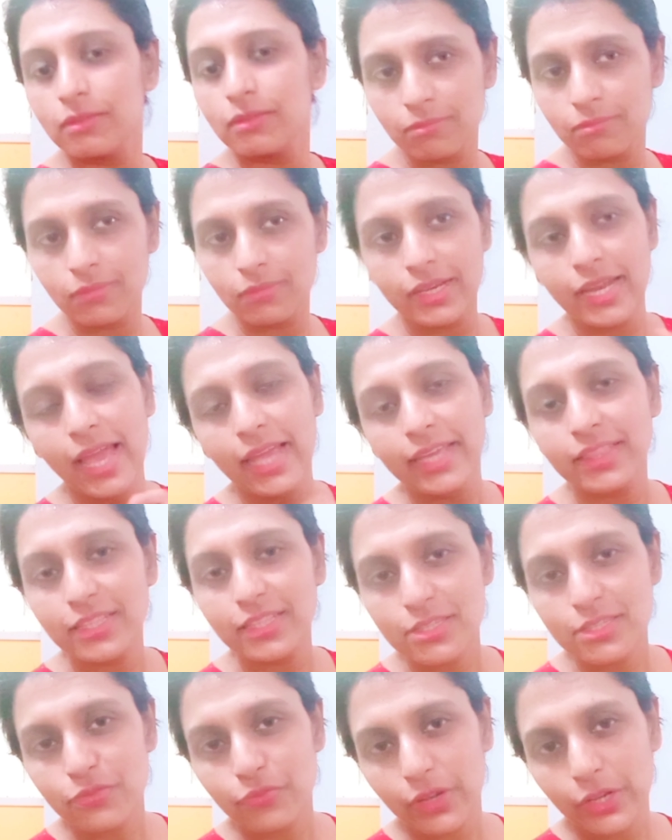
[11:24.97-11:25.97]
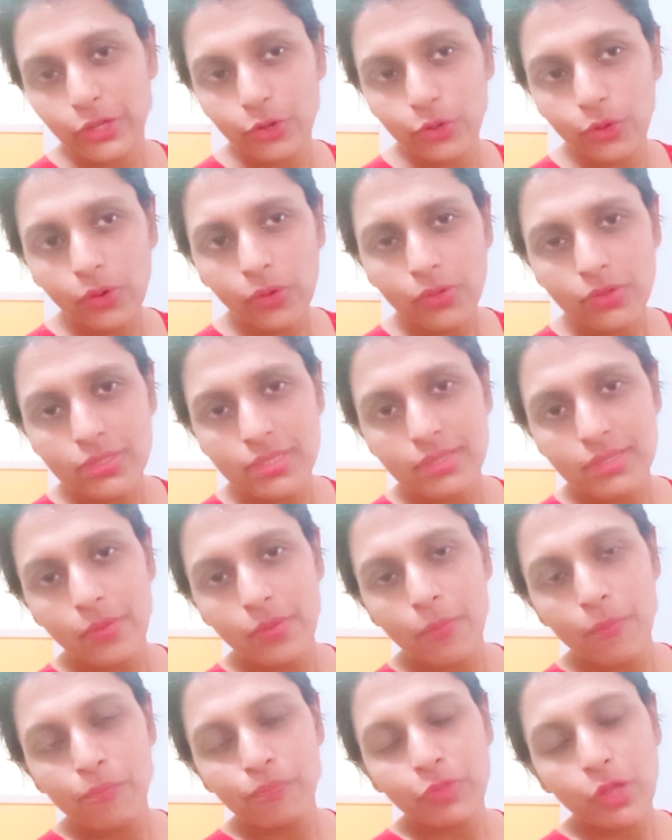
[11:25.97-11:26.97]
like this video,
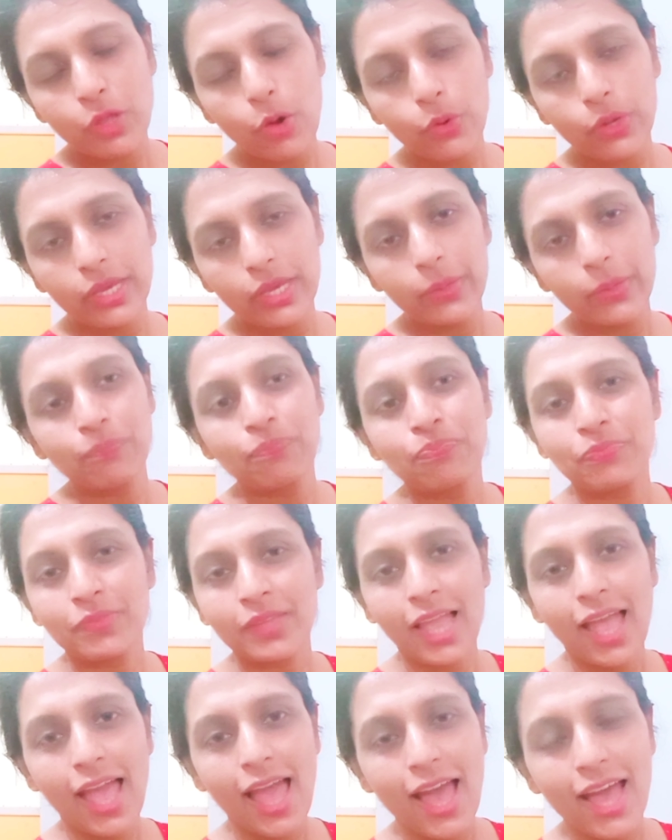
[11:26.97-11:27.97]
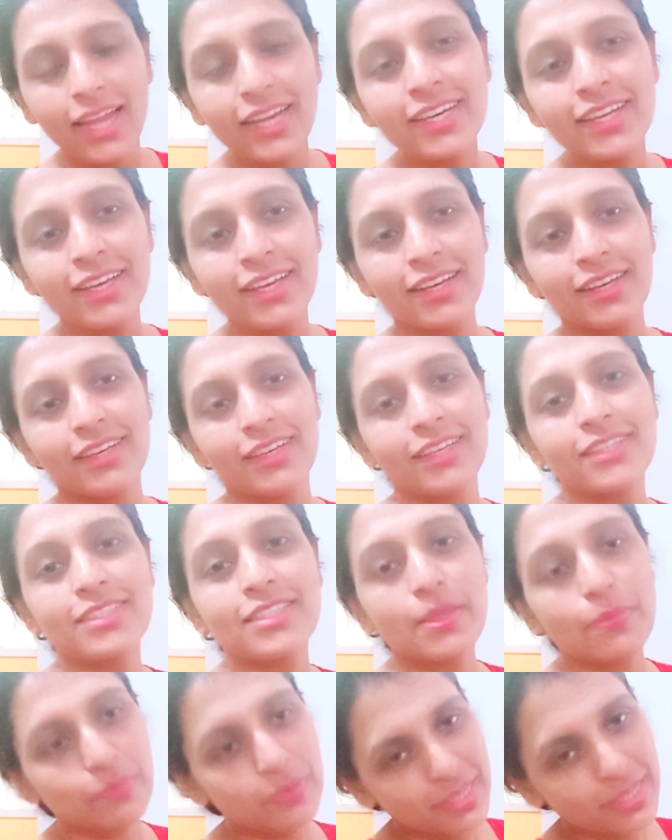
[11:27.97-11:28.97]
okay, and
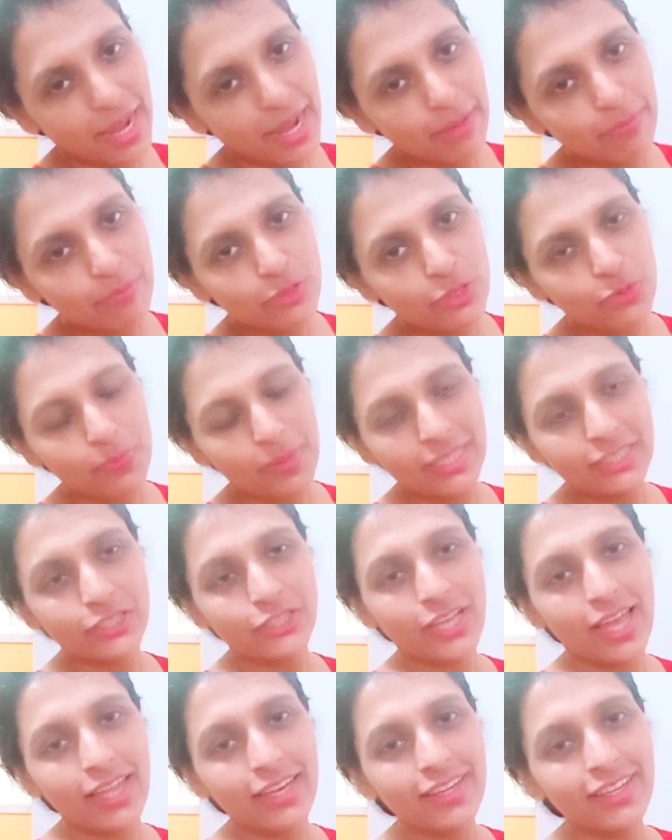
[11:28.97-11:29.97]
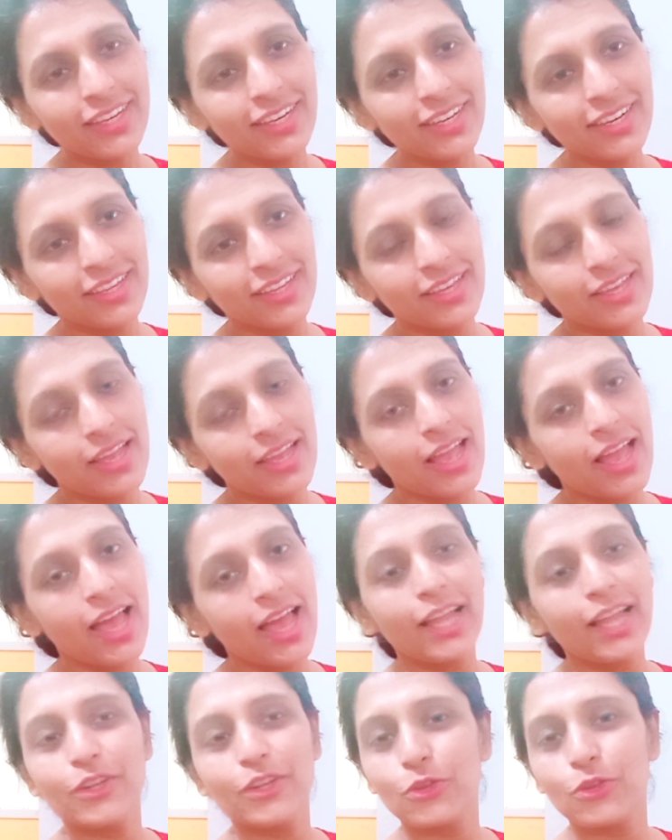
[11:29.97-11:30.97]
subscribe to my channel,
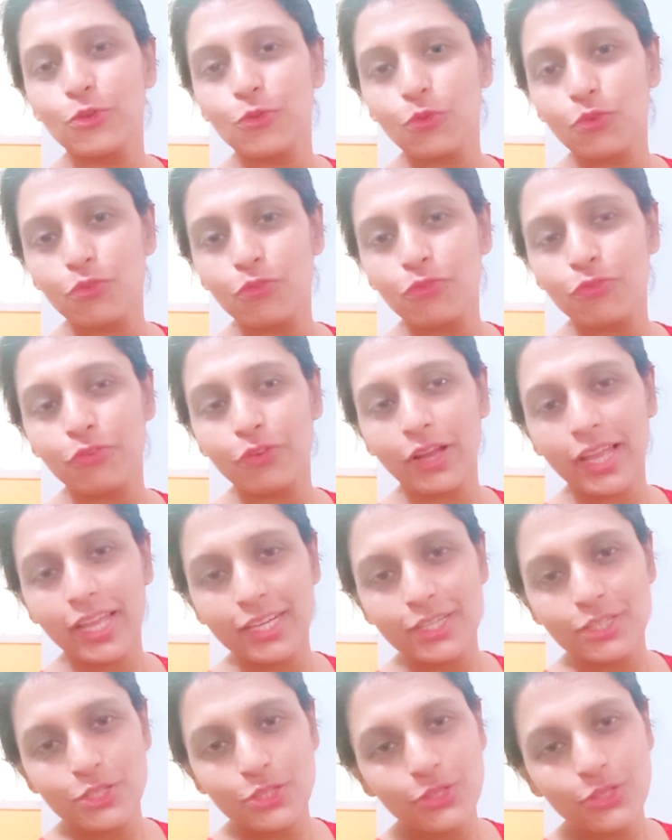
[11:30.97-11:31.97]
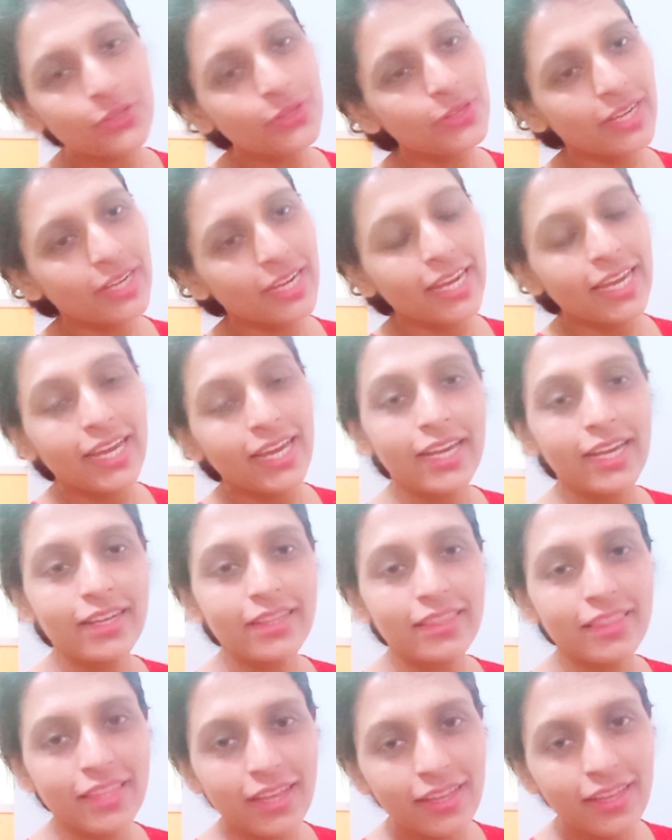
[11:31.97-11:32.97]
and don't forget to hit
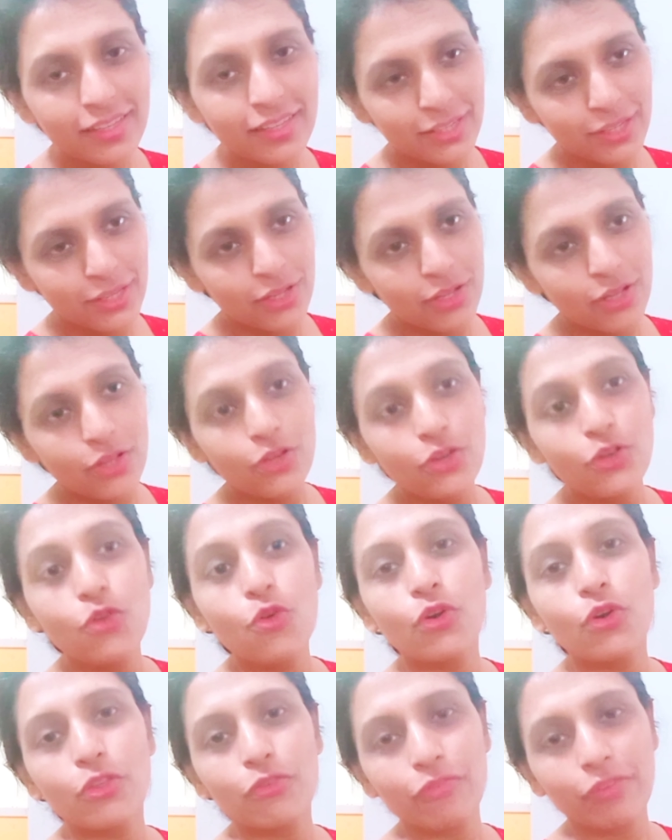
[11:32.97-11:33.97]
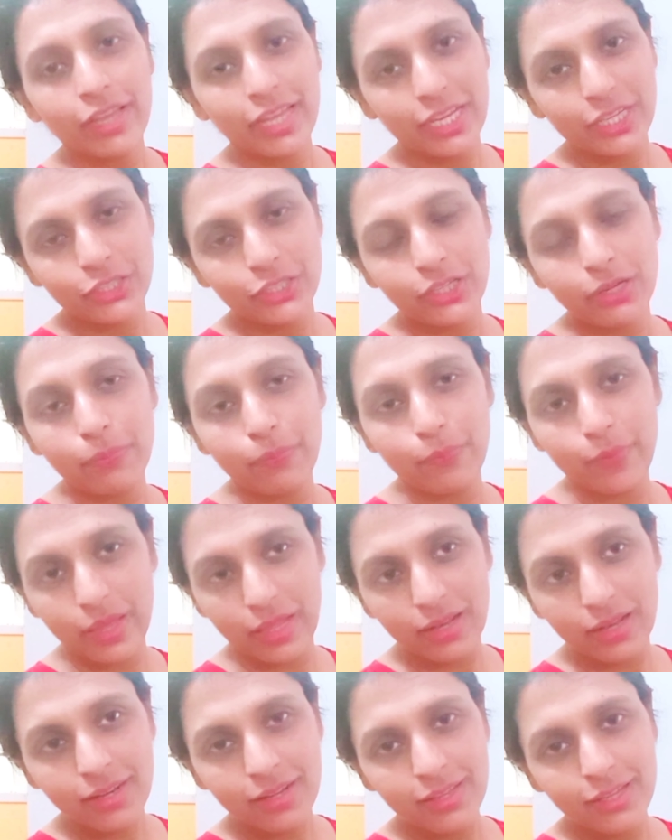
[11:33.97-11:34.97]
the notification bell
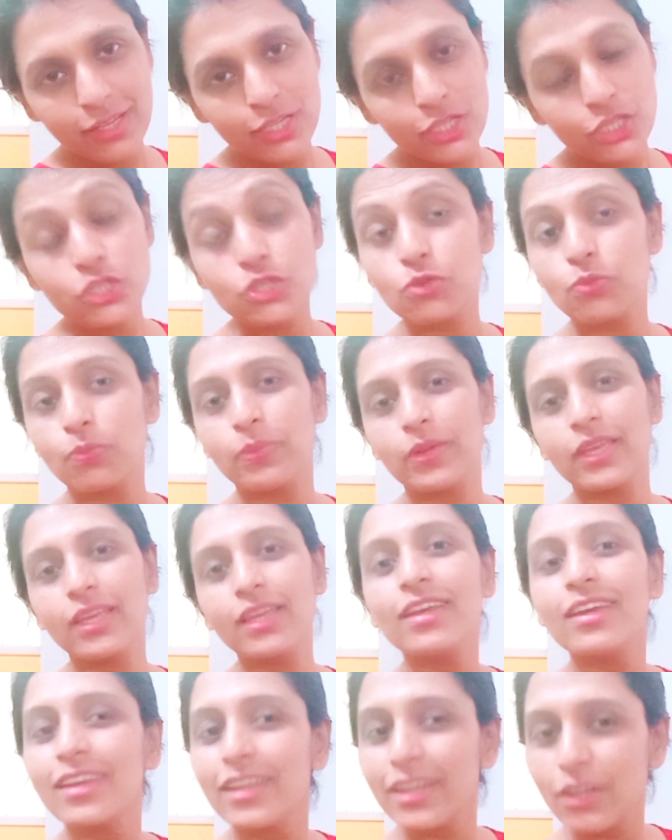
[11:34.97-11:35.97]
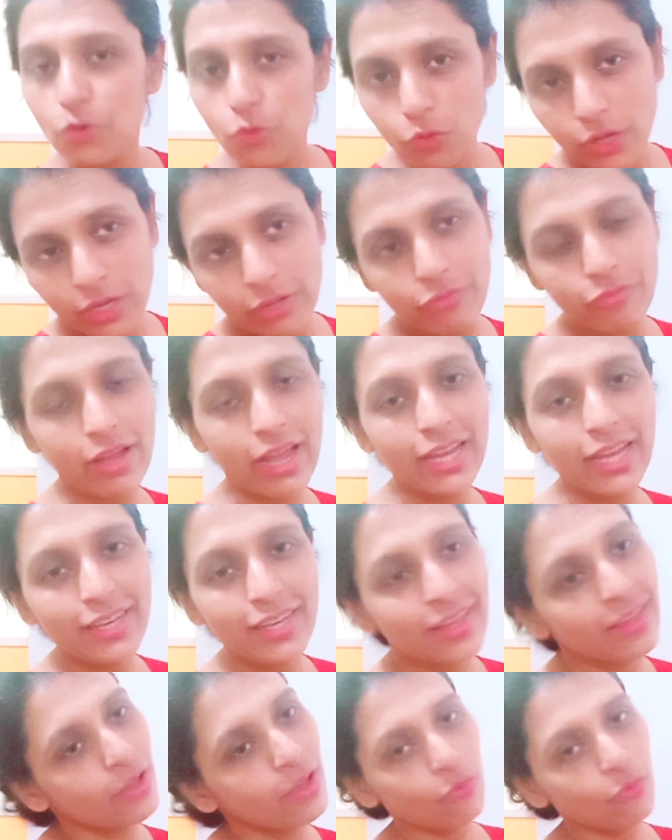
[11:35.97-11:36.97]
to be notified
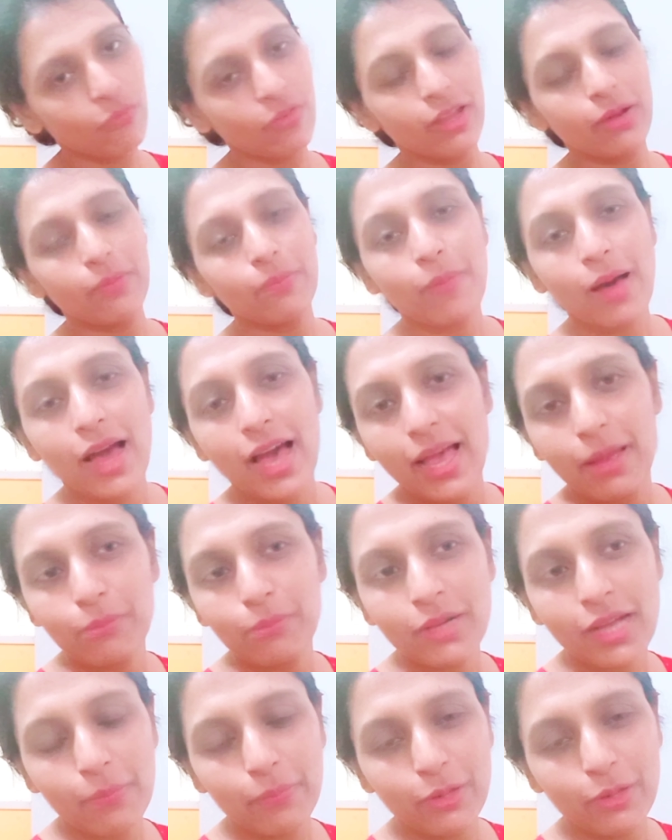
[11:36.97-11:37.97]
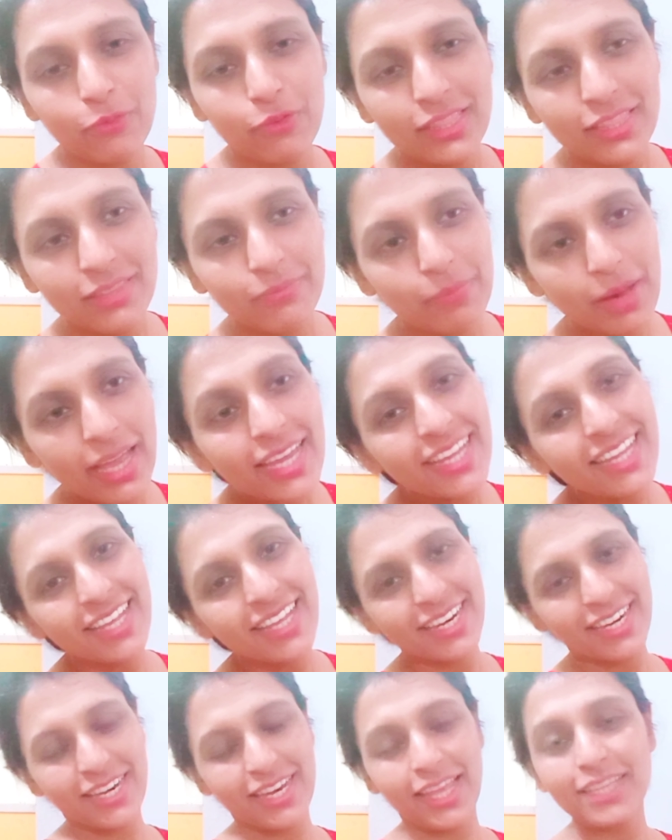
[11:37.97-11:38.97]
when I'm coming with my
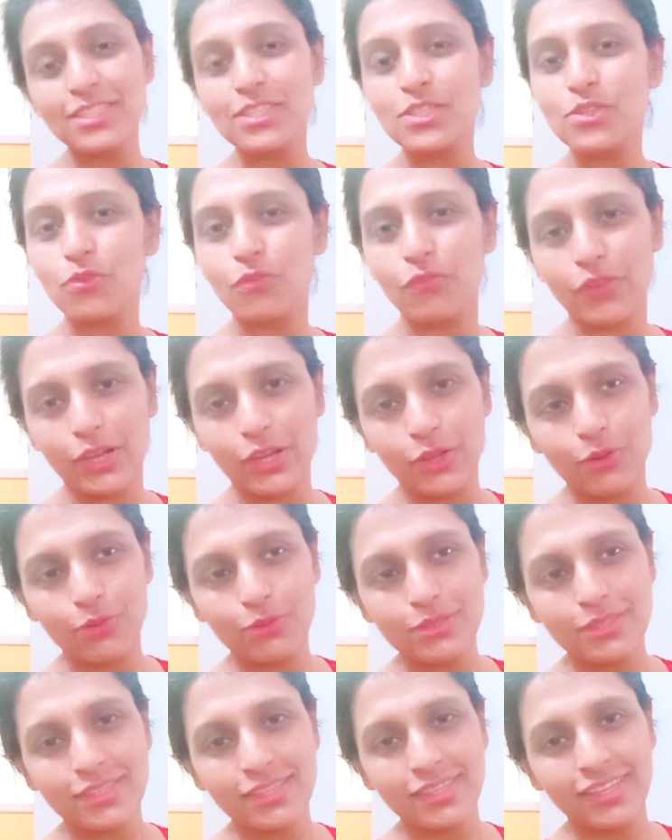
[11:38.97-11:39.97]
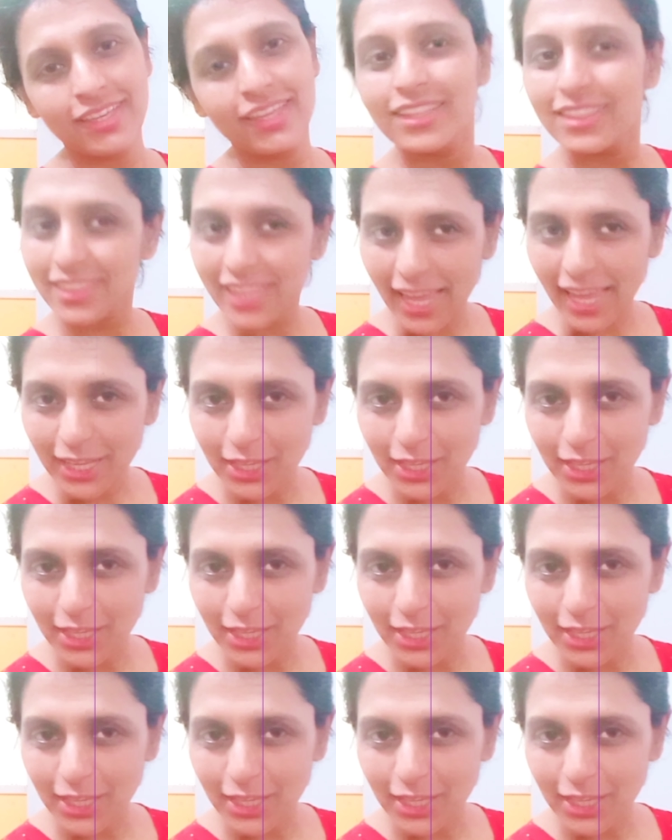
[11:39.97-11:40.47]
next videos. Thank you